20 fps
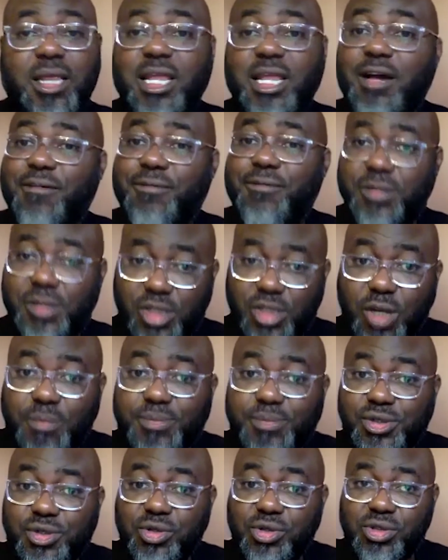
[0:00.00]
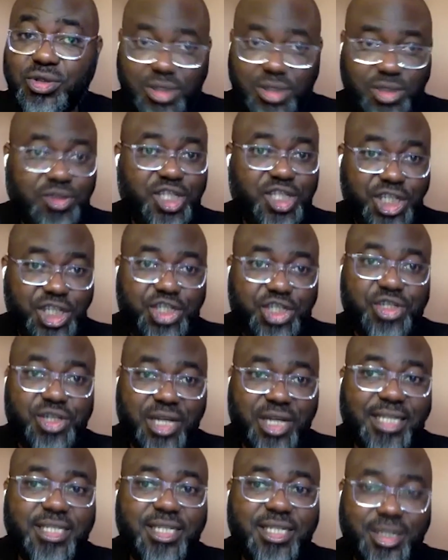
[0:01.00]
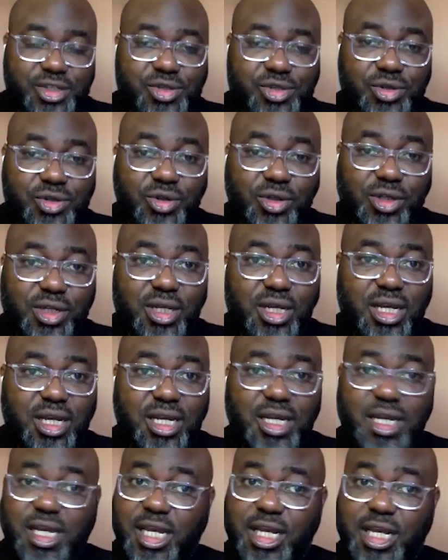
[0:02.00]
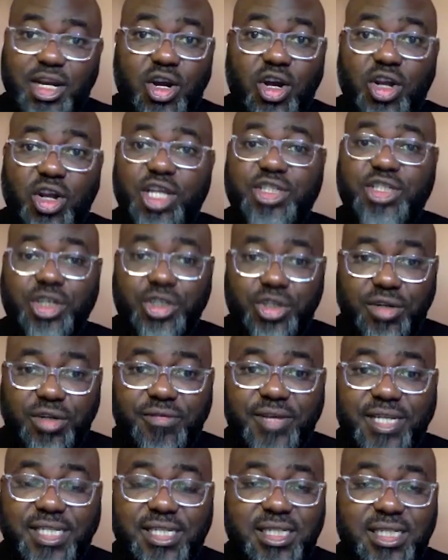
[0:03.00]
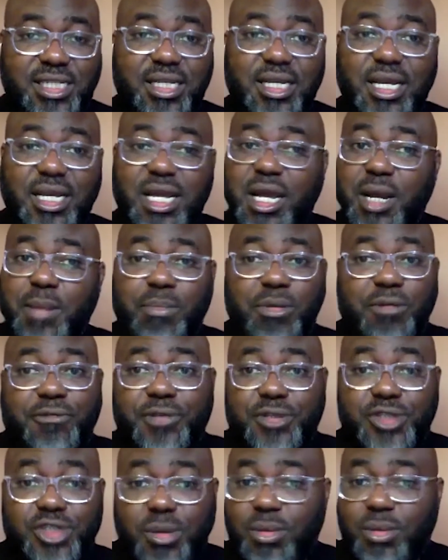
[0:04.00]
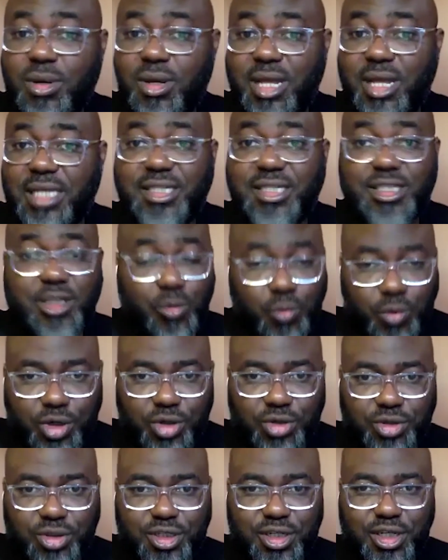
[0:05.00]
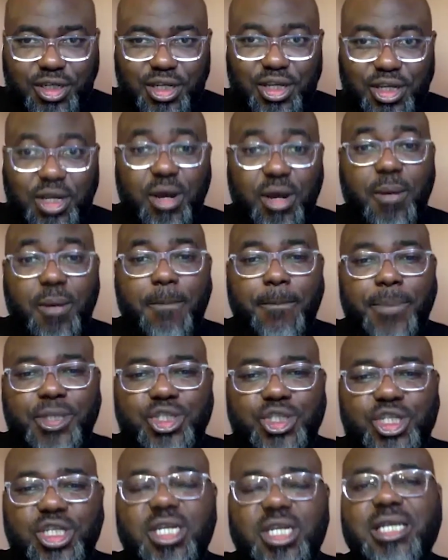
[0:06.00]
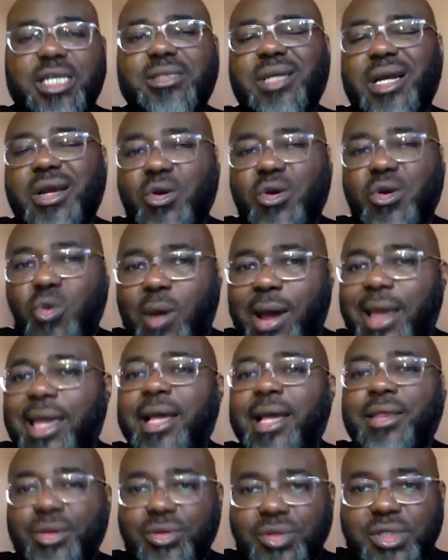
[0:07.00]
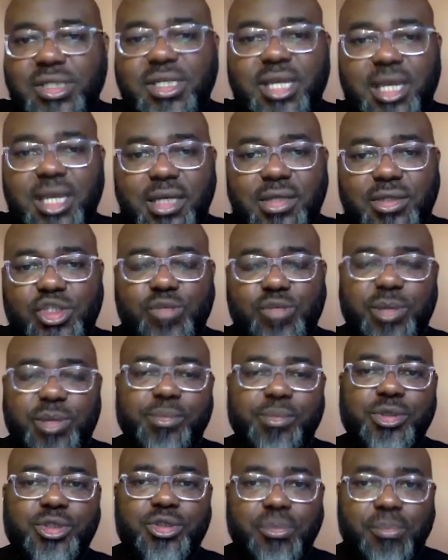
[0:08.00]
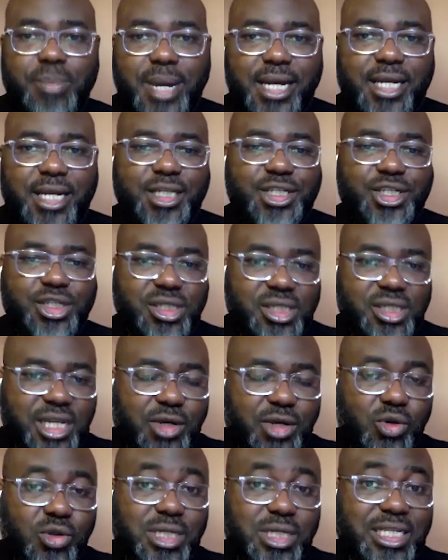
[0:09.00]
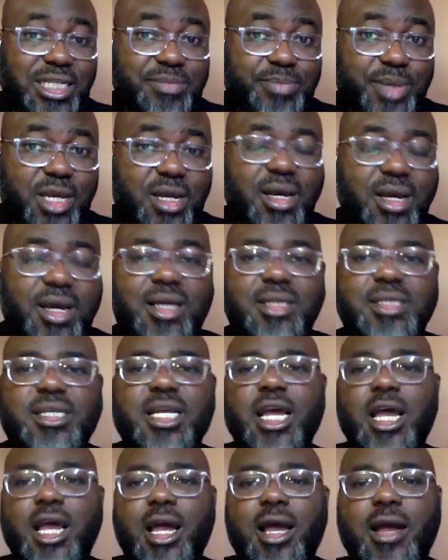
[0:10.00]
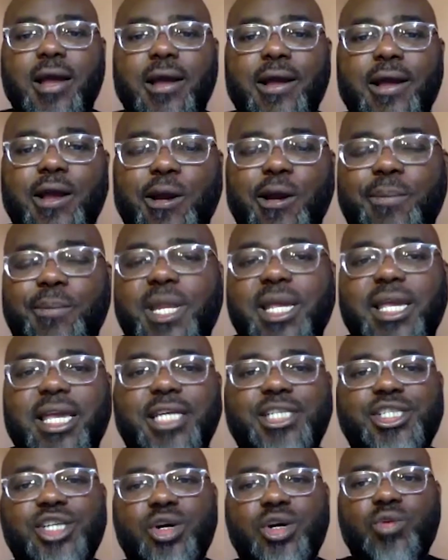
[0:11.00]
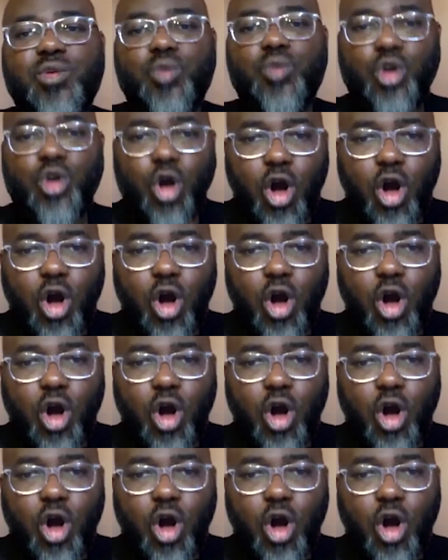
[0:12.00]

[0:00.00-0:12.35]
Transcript: Now, for some schools, they'll teach you that in school, in college or university, but for some others, they wouldn't. But you need to acquire those skills to be able to manage your stakeholders because communication